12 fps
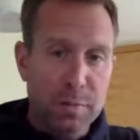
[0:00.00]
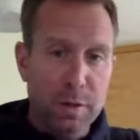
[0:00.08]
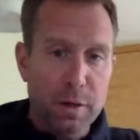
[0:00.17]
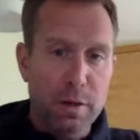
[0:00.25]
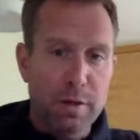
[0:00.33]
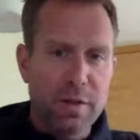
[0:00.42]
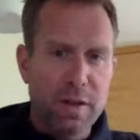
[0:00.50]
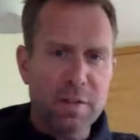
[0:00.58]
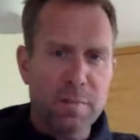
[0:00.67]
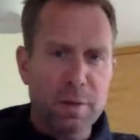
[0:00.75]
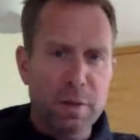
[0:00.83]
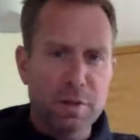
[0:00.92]
but
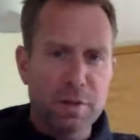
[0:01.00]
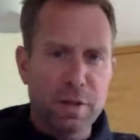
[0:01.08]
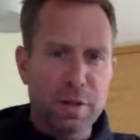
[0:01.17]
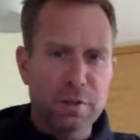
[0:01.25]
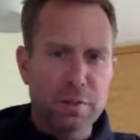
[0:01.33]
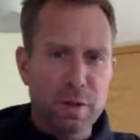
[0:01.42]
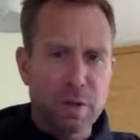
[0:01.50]
advanced players know this one.